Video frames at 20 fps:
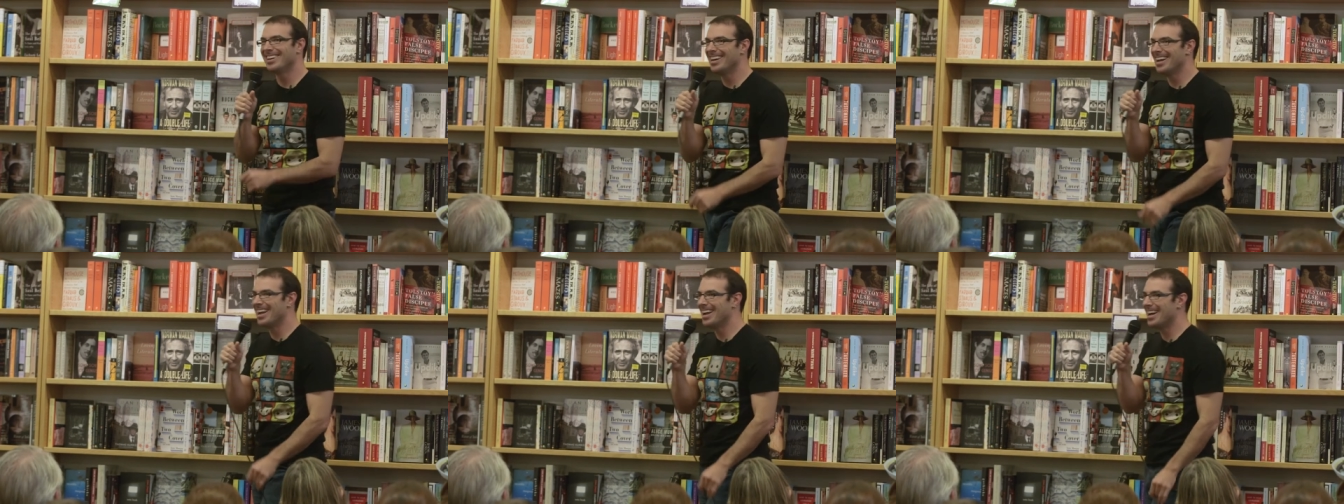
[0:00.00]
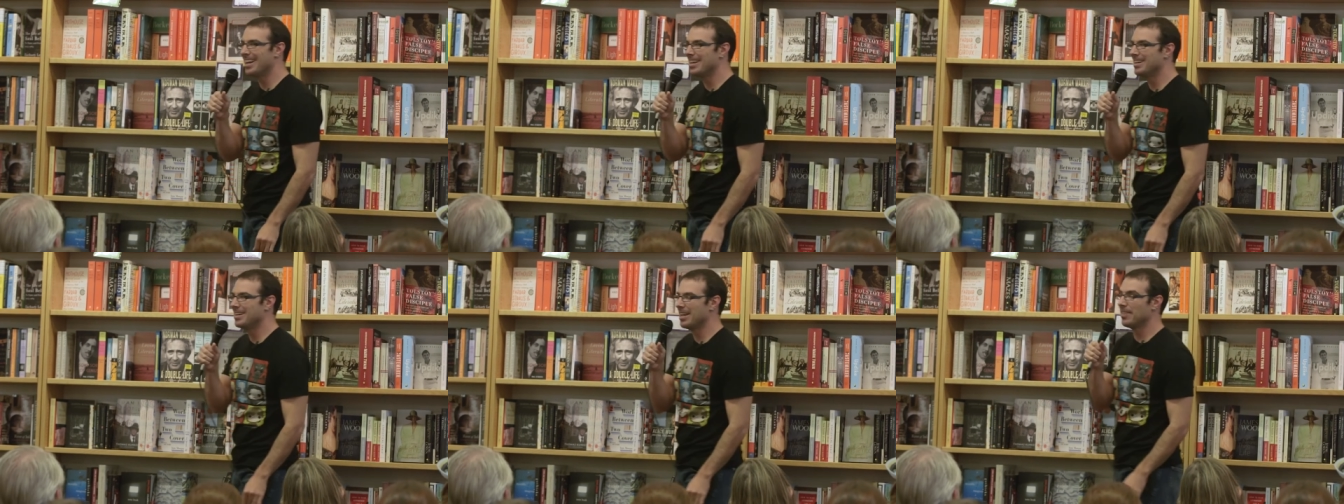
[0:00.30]

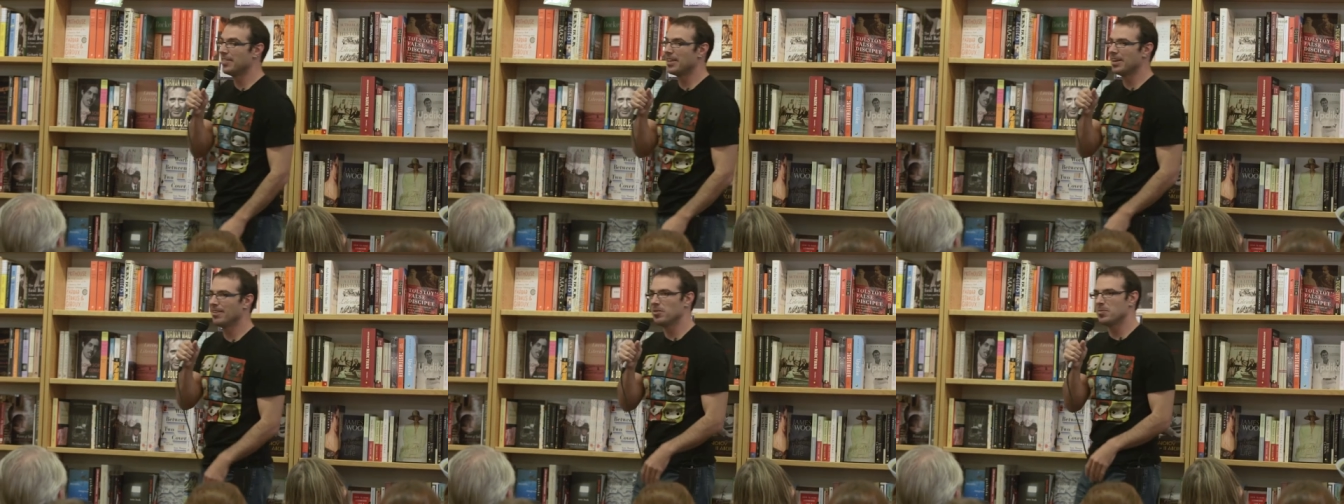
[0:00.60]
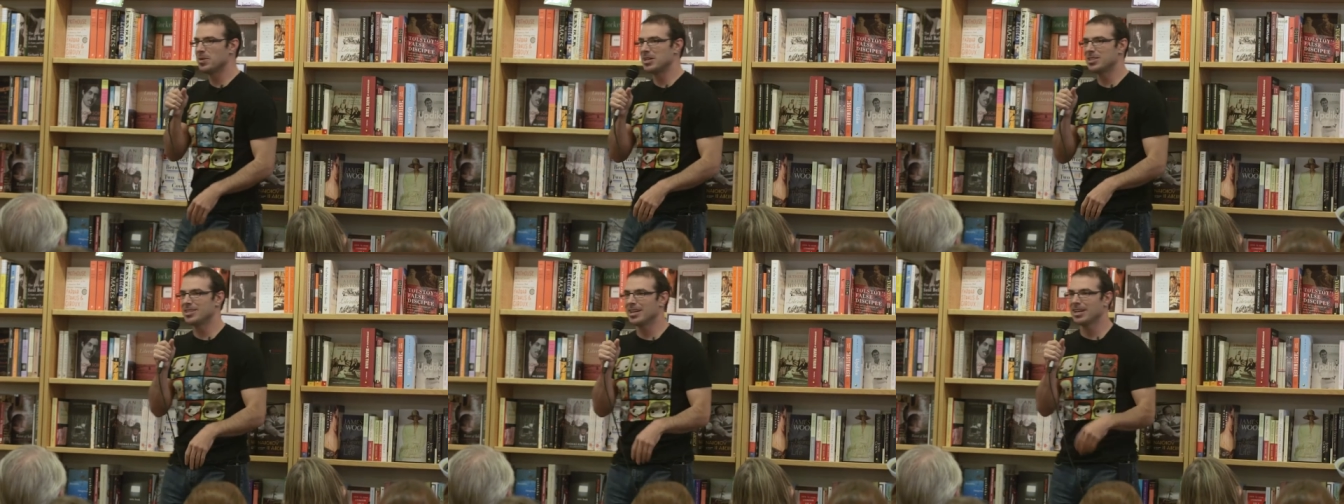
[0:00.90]
And, and then
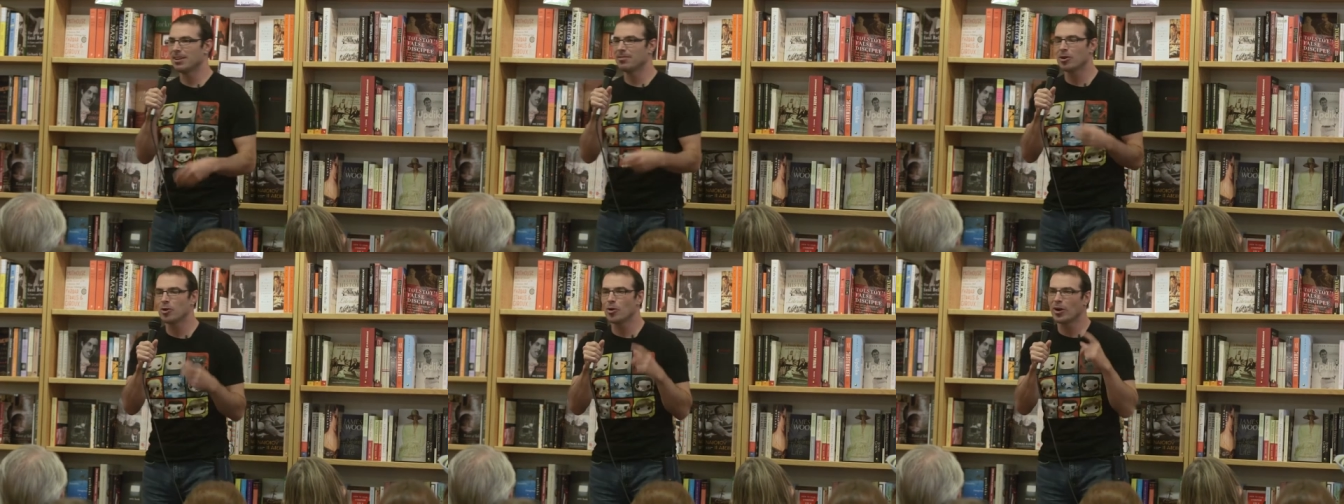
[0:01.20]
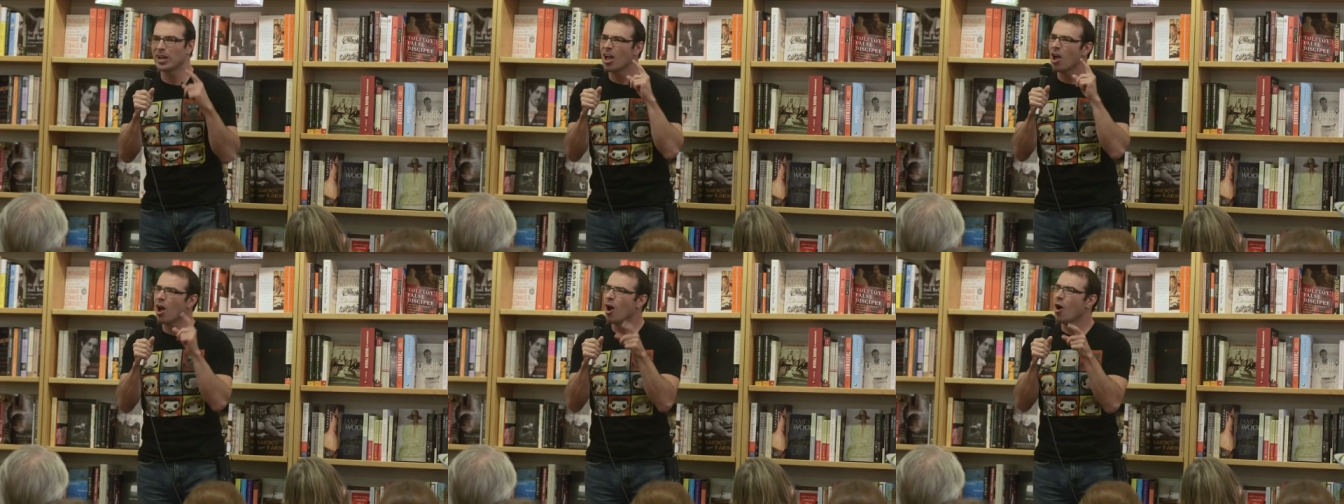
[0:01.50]
everybody's standing around
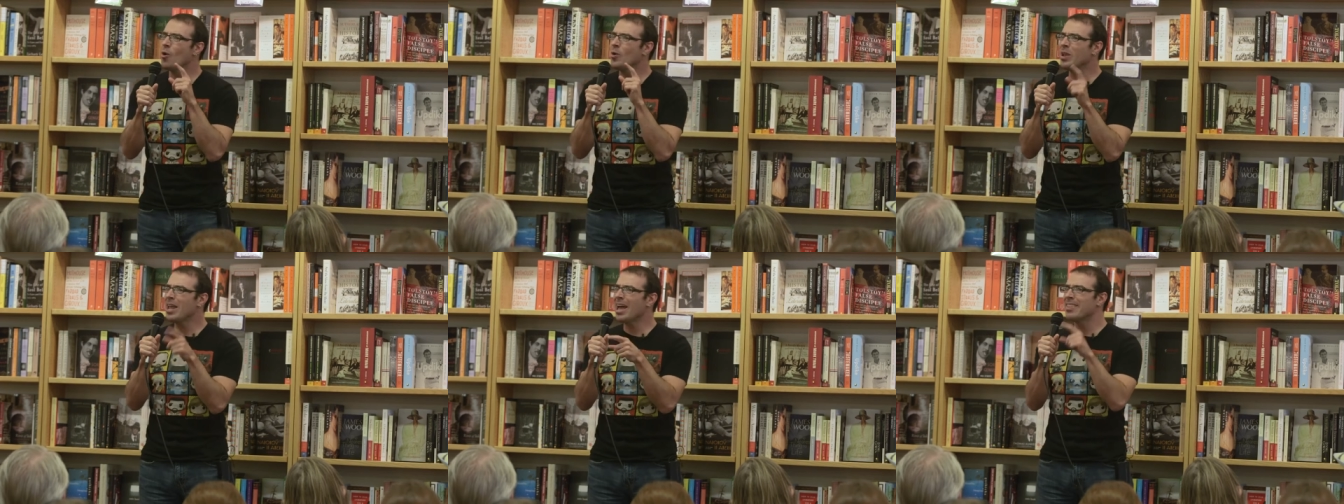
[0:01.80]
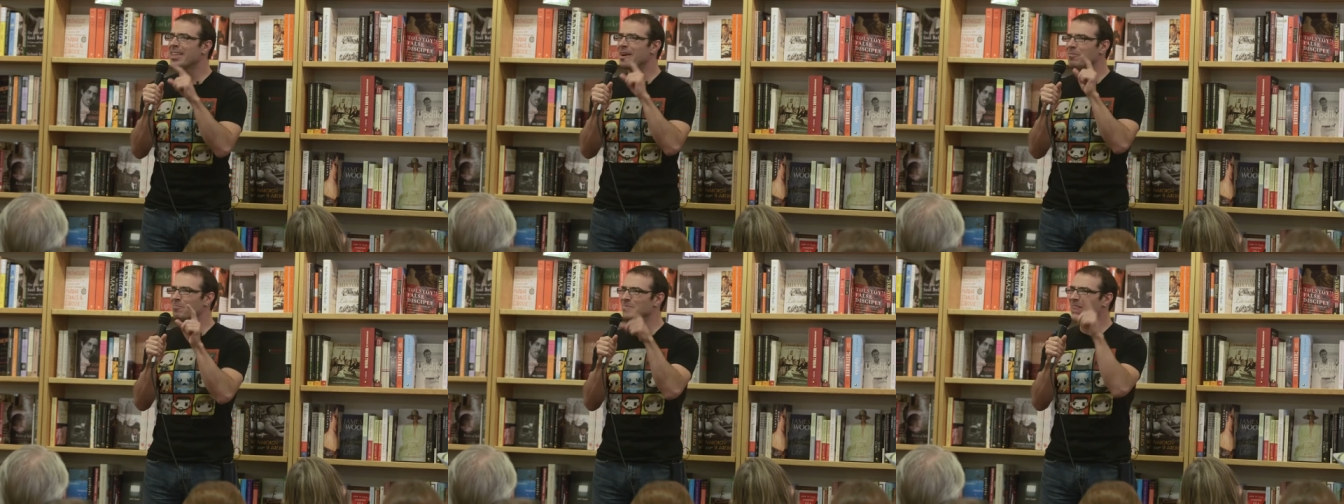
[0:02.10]
going, oh yeah,
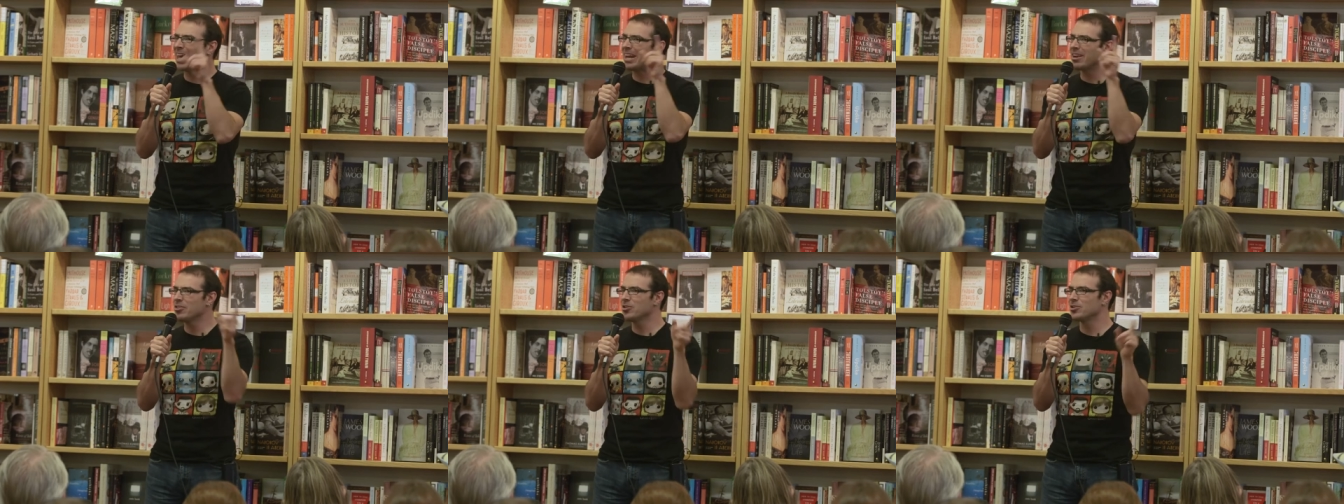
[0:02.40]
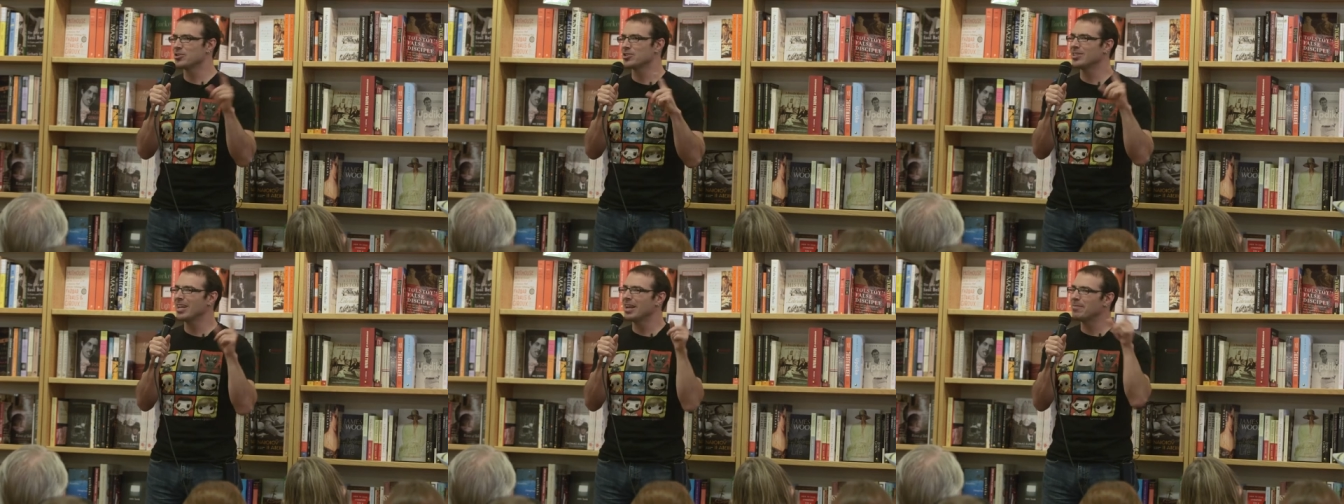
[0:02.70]
that, that other